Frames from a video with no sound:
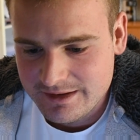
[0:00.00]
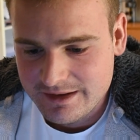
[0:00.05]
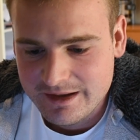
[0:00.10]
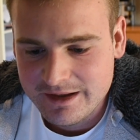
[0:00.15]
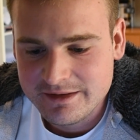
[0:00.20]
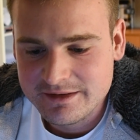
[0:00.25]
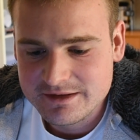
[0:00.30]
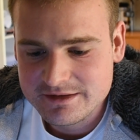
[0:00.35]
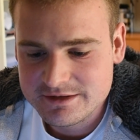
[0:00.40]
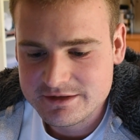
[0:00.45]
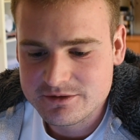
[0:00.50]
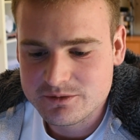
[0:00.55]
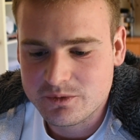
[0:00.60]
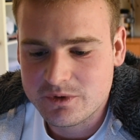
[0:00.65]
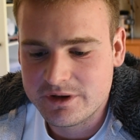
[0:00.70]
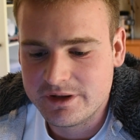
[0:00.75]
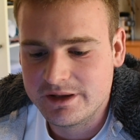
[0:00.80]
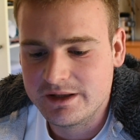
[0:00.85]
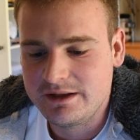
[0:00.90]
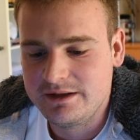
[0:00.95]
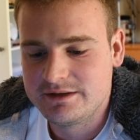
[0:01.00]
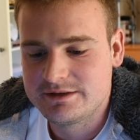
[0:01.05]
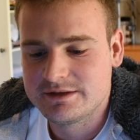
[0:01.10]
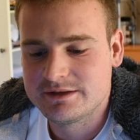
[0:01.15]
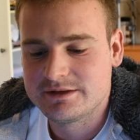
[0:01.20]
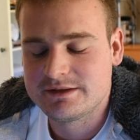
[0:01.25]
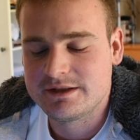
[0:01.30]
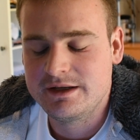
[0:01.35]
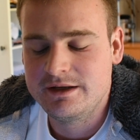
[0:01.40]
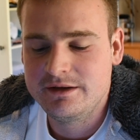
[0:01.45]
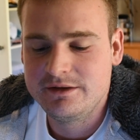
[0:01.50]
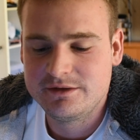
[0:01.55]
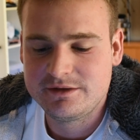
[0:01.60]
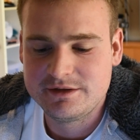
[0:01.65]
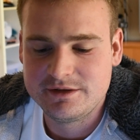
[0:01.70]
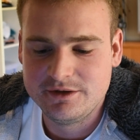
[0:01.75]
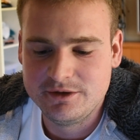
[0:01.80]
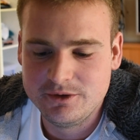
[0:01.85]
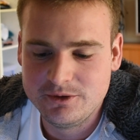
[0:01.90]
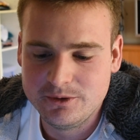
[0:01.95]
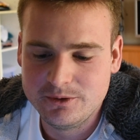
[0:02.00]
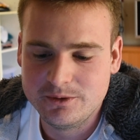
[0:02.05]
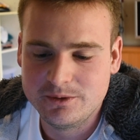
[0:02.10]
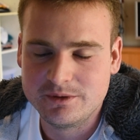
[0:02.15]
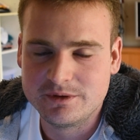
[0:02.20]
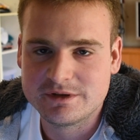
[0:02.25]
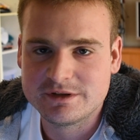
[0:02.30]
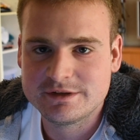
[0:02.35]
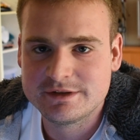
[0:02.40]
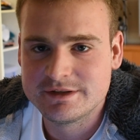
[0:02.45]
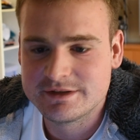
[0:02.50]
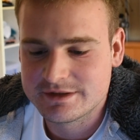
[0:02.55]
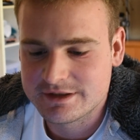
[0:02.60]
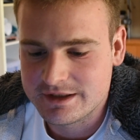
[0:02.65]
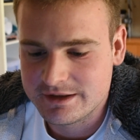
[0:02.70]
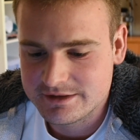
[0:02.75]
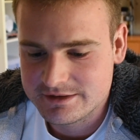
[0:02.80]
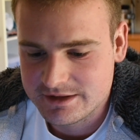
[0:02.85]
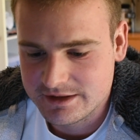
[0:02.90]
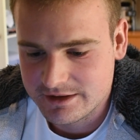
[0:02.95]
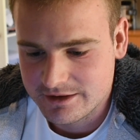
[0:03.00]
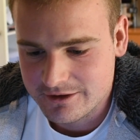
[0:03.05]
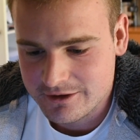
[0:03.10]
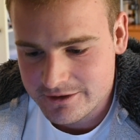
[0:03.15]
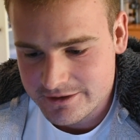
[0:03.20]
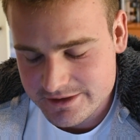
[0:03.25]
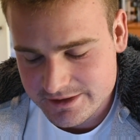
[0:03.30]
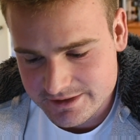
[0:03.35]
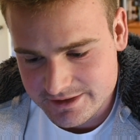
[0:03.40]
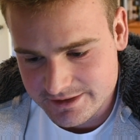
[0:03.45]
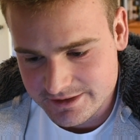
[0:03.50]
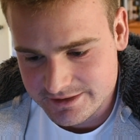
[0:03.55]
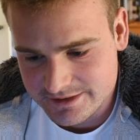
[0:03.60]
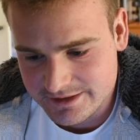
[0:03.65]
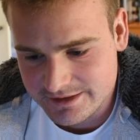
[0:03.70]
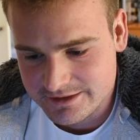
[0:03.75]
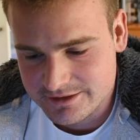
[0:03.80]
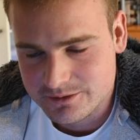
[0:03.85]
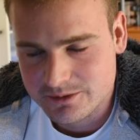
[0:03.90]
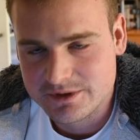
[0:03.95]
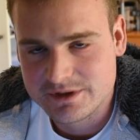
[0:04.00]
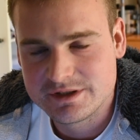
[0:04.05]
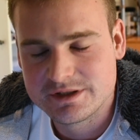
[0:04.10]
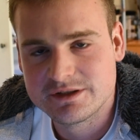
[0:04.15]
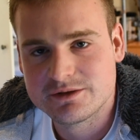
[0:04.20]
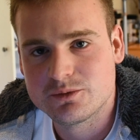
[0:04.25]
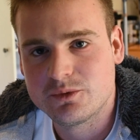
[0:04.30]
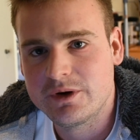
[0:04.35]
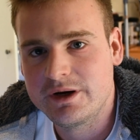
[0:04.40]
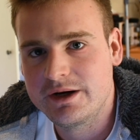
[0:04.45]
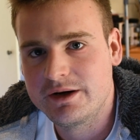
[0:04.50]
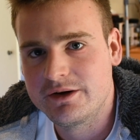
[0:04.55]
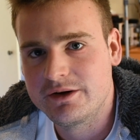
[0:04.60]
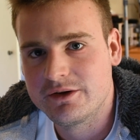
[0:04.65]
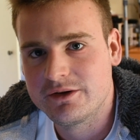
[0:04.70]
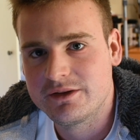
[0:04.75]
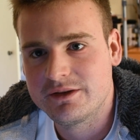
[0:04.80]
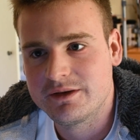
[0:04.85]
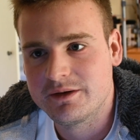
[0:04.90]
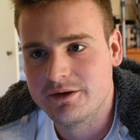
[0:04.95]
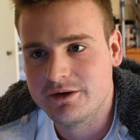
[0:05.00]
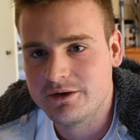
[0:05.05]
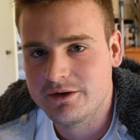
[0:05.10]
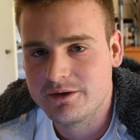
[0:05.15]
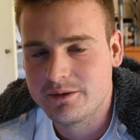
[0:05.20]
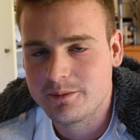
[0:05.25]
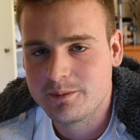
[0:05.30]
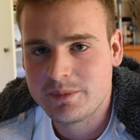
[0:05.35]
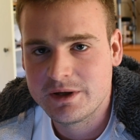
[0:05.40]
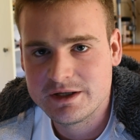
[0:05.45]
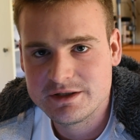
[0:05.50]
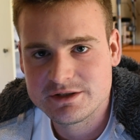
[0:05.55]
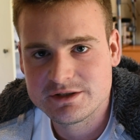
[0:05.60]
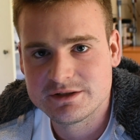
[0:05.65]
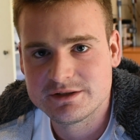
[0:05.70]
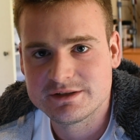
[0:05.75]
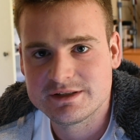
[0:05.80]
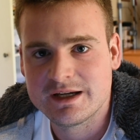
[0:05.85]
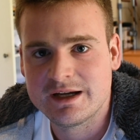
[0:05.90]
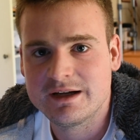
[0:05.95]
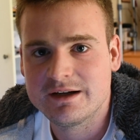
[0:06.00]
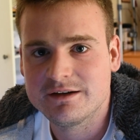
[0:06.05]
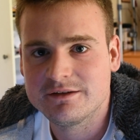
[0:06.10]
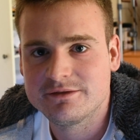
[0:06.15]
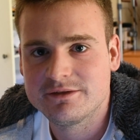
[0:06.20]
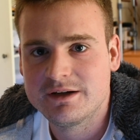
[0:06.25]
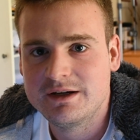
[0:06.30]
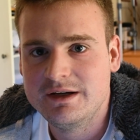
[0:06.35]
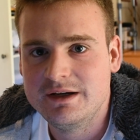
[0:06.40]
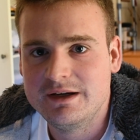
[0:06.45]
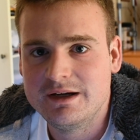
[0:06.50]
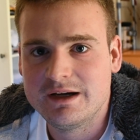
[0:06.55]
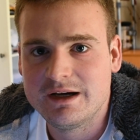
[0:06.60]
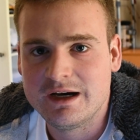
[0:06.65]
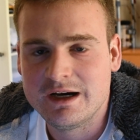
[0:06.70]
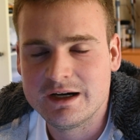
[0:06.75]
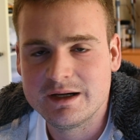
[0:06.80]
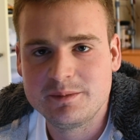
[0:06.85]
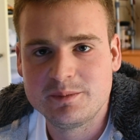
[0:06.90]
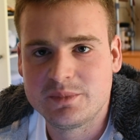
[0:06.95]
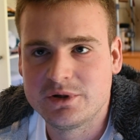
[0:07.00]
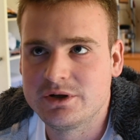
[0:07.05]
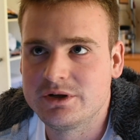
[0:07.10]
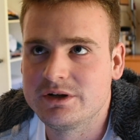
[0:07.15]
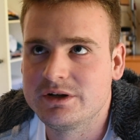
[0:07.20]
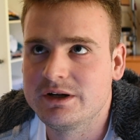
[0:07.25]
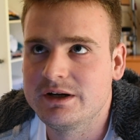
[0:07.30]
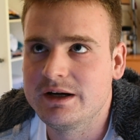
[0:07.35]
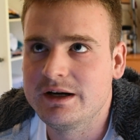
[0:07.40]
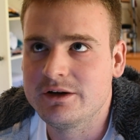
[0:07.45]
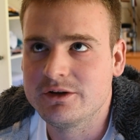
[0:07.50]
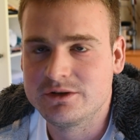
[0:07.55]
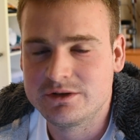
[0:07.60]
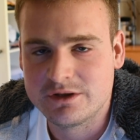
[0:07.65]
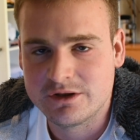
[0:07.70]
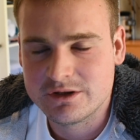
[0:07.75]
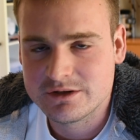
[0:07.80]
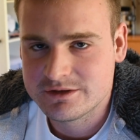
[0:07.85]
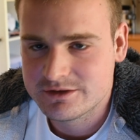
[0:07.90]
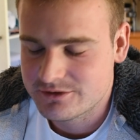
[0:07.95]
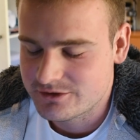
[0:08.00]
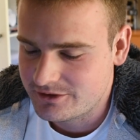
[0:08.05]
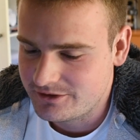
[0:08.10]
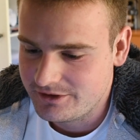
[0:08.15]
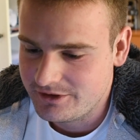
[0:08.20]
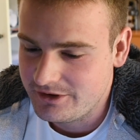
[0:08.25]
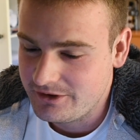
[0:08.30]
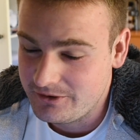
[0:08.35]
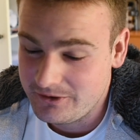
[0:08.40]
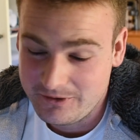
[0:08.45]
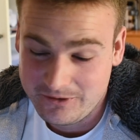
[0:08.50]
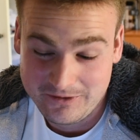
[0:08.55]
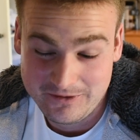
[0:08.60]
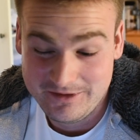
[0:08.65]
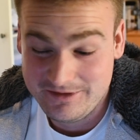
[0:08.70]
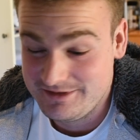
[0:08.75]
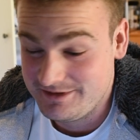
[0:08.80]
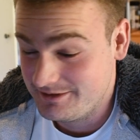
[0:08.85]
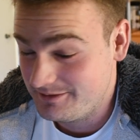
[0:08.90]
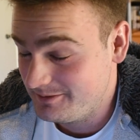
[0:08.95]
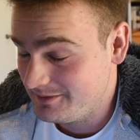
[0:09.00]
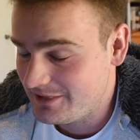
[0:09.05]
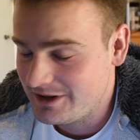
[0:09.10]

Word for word: And this is what leads us into discussing Conn's disease, which is where the patients have hyperaldosteronism.